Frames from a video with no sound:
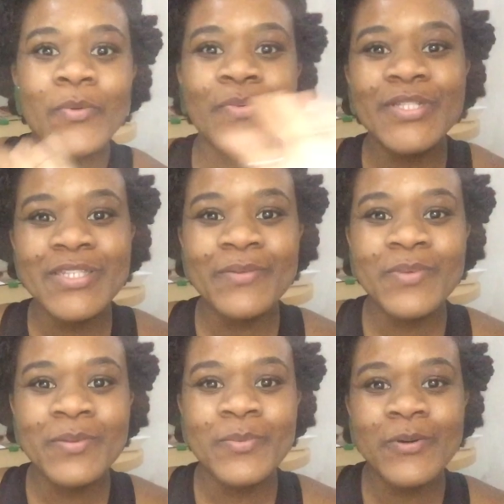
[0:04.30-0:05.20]
What's up,
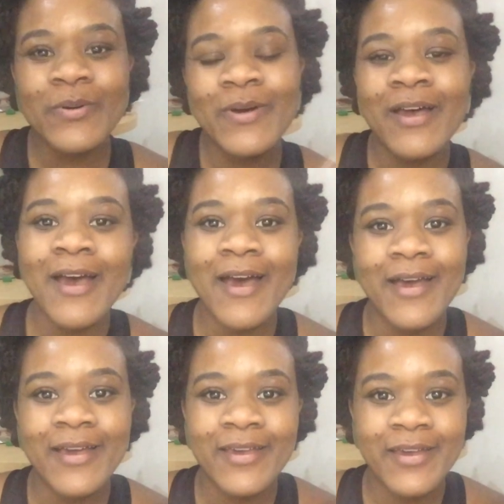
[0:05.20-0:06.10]
people?
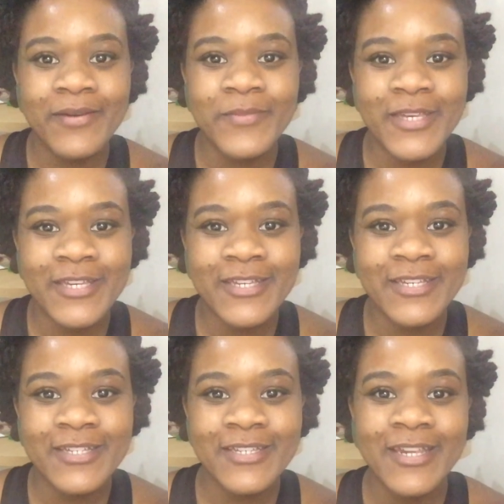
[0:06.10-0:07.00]
I am
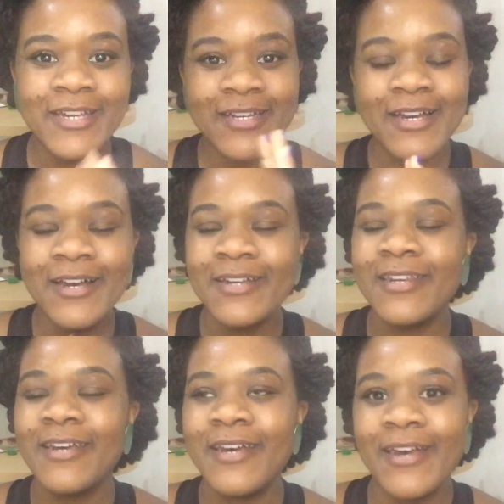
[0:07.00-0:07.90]
in
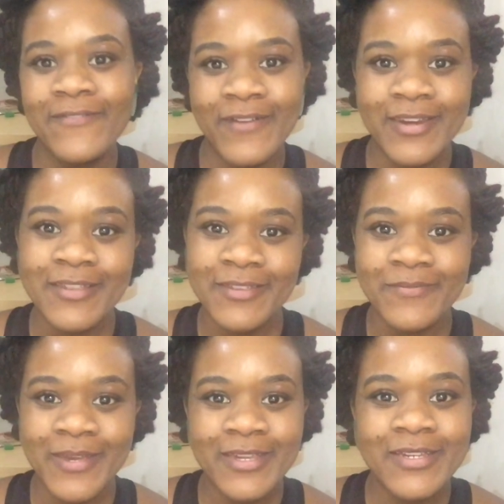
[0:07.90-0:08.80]
Ghana. I finally
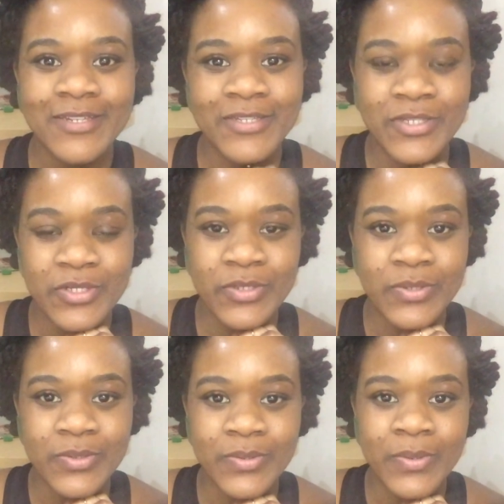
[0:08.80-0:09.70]
made it
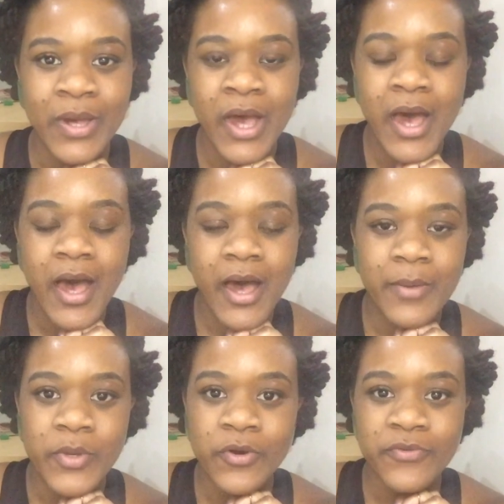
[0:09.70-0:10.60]
to
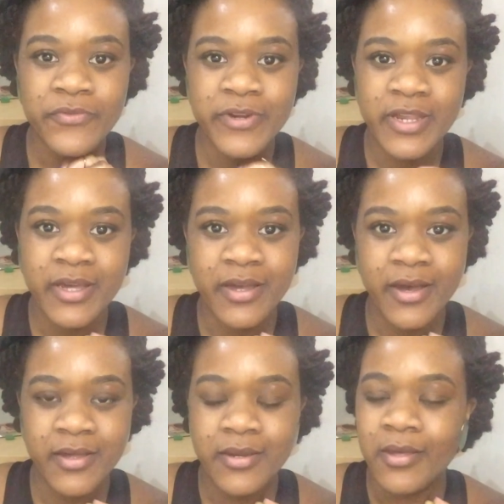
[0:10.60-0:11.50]
Koforidua,
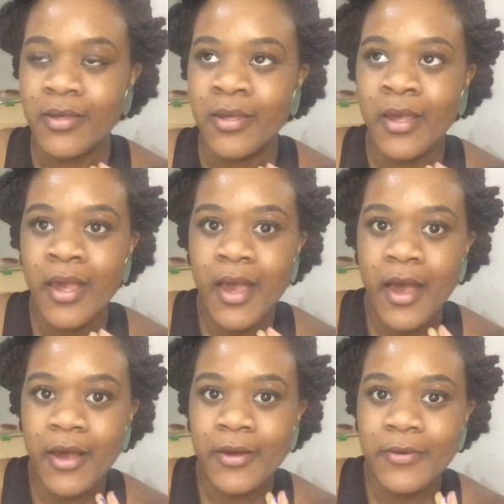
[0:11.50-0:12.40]
Ghana,
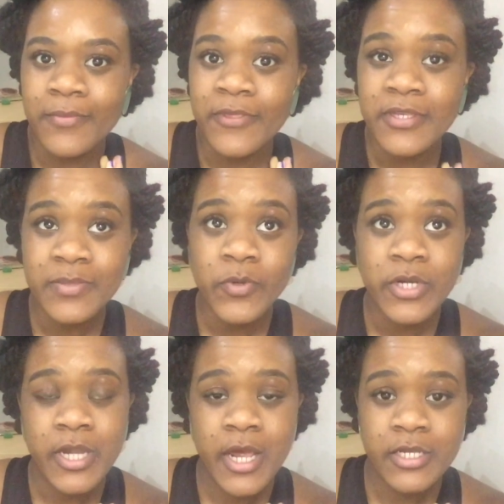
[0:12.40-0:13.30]
this
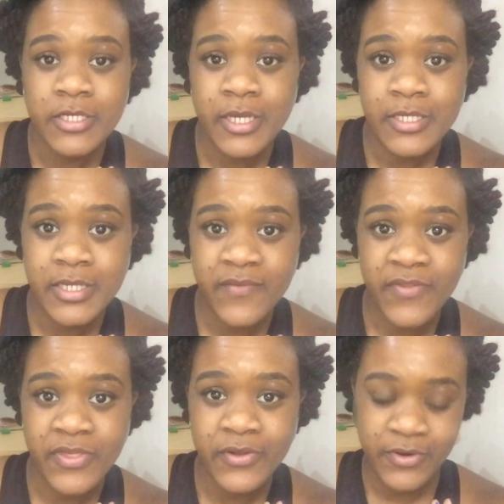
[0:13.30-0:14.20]
morning actually at
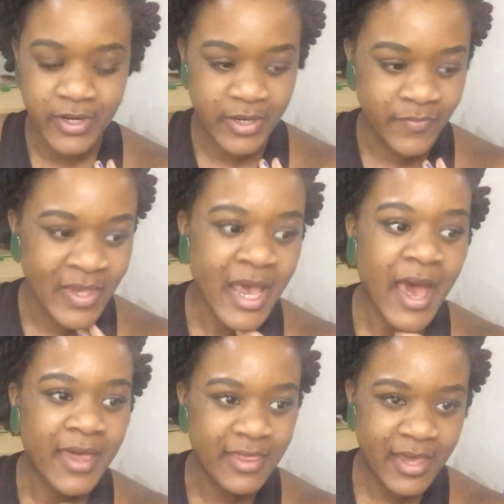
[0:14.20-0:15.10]
7:30.
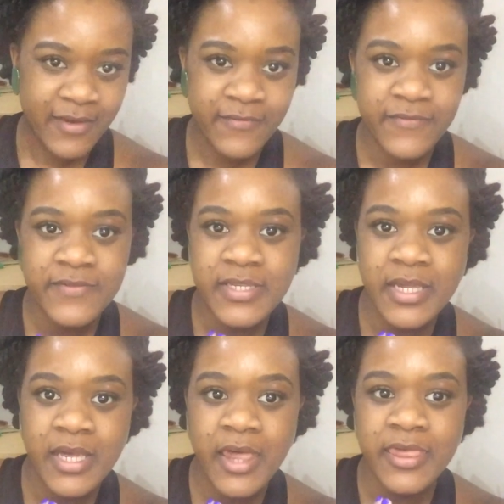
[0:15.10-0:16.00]
I left
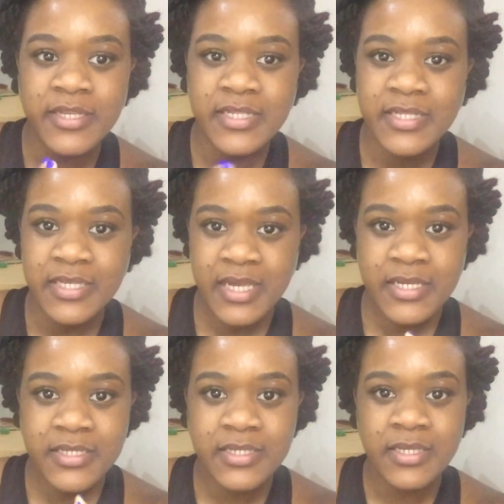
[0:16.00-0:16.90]
the
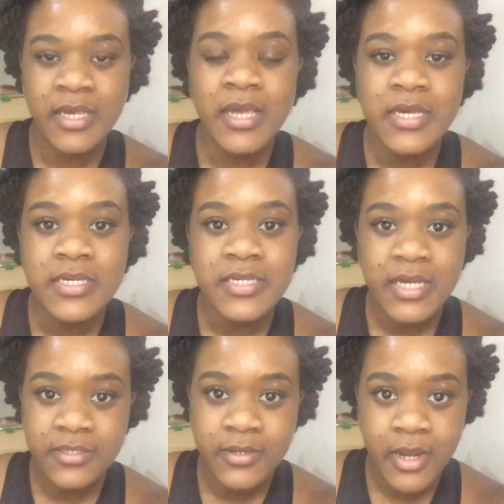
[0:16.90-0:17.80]
States
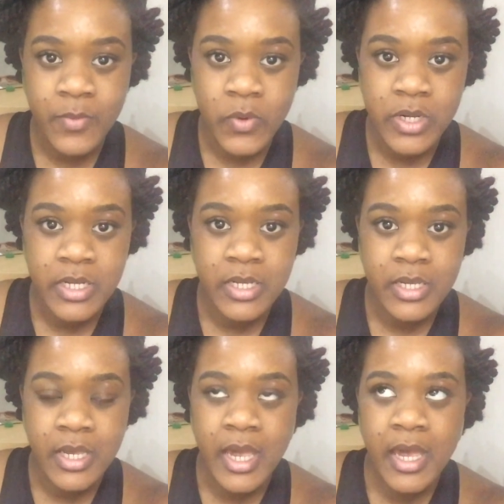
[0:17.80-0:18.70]
yesterday
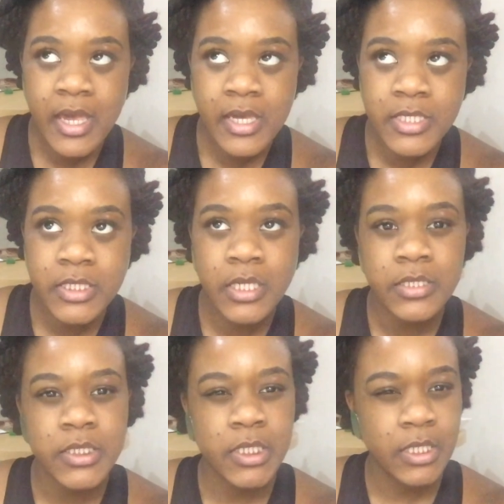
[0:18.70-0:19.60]
morning at
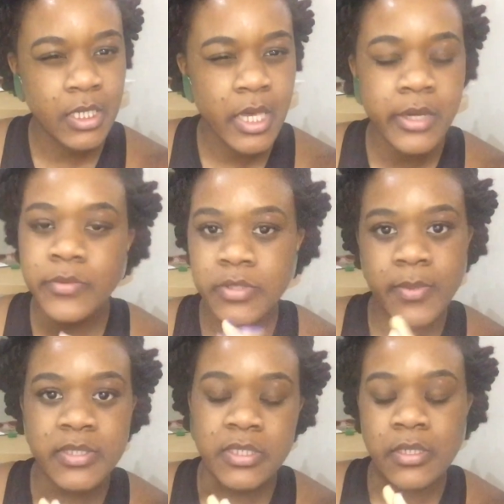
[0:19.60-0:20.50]
10 o'clock. It was
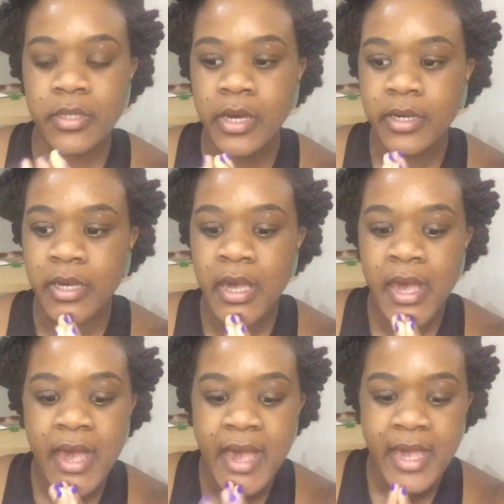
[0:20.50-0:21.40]
about 10 o'clock
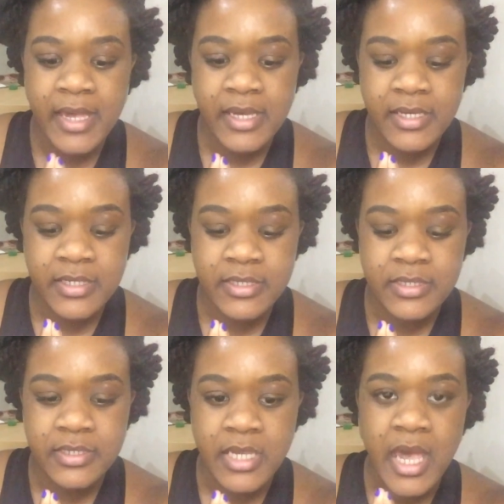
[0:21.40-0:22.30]

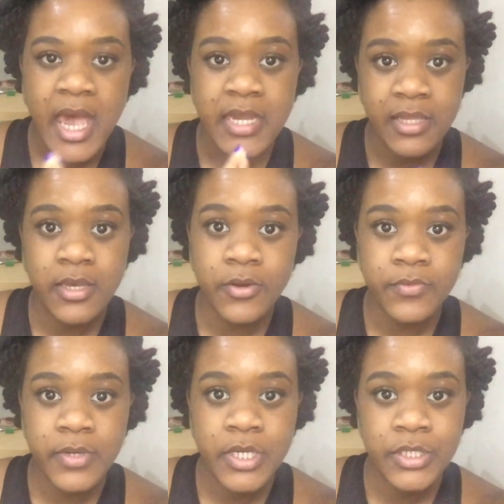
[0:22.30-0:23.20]
and had a
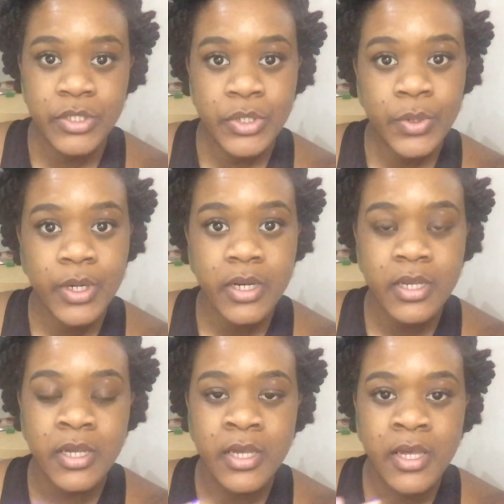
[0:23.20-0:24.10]
layover in New
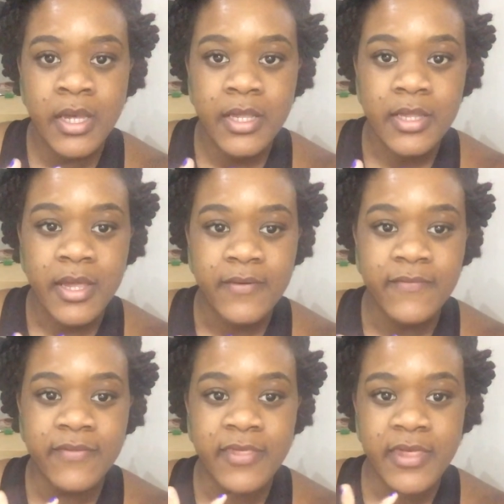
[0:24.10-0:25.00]
York.
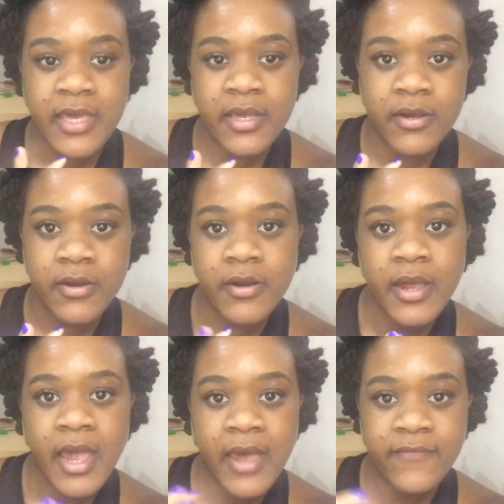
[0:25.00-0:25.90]
Left there
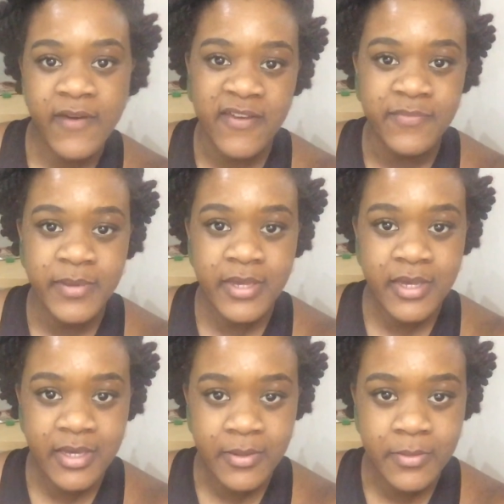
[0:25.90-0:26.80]
at 5
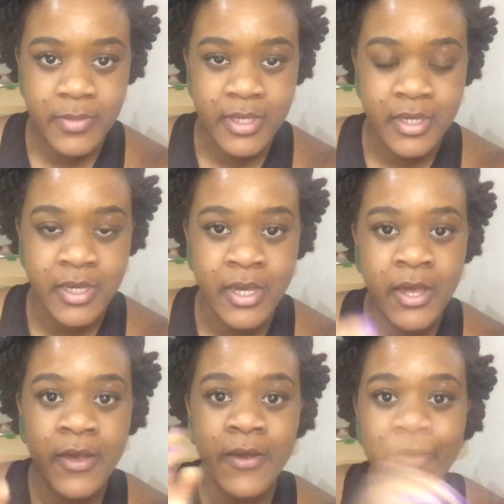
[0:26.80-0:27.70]
p.m.
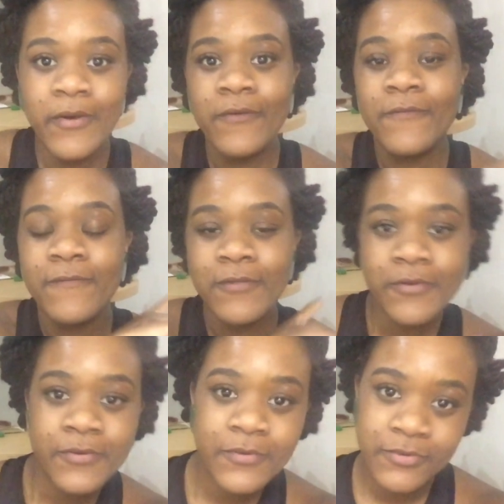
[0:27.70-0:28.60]

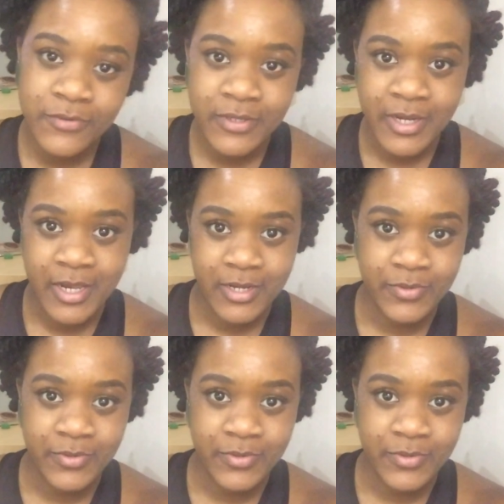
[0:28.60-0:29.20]
Flew through the night.